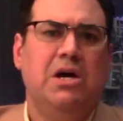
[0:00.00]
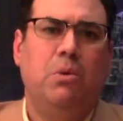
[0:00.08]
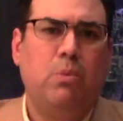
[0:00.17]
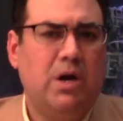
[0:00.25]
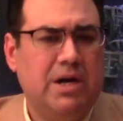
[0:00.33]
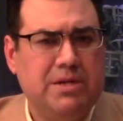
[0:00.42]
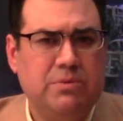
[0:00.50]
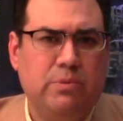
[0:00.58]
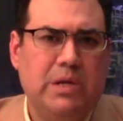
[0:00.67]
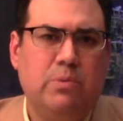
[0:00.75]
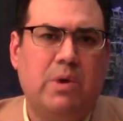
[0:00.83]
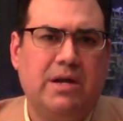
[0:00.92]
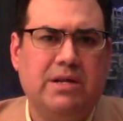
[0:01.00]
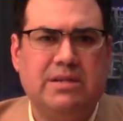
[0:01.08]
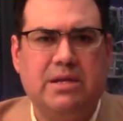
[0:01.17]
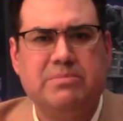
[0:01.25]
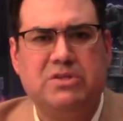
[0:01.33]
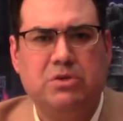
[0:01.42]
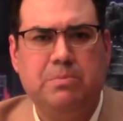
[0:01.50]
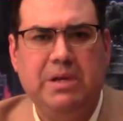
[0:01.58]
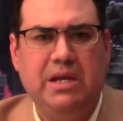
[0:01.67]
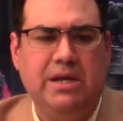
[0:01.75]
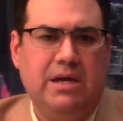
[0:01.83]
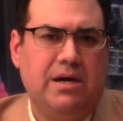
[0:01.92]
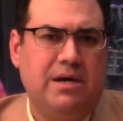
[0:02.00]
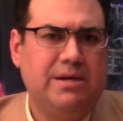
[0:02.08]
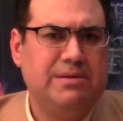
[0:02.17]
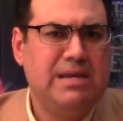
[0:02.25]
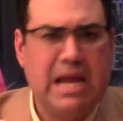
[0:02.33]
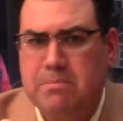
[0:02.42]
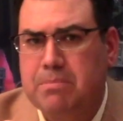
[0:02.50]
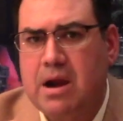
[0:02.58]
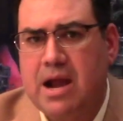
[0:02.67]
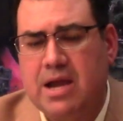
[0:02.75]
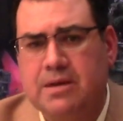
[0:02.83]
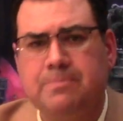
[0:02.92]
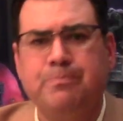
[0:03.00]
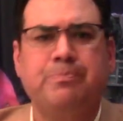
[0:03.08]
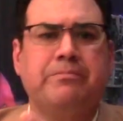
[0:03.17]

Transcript: 1, we wanted them to be name brand.